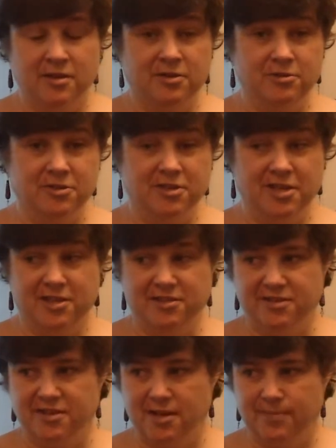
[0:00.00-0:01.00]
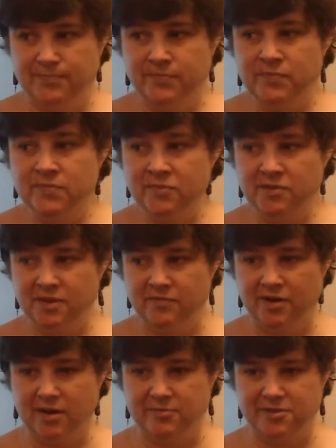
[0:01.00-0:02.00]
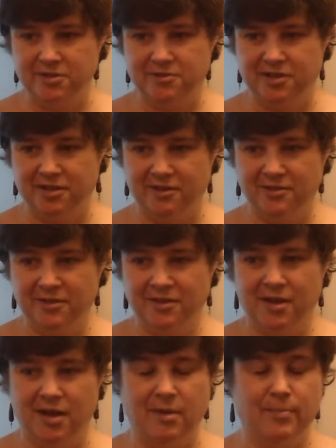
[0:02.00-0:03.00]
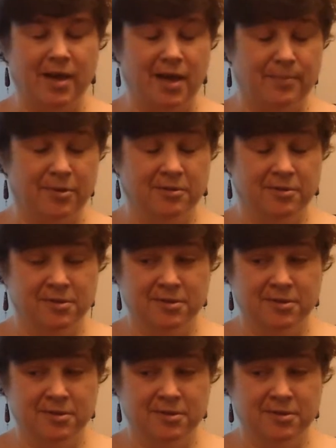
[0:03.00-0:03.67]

Usually this step involves using a map,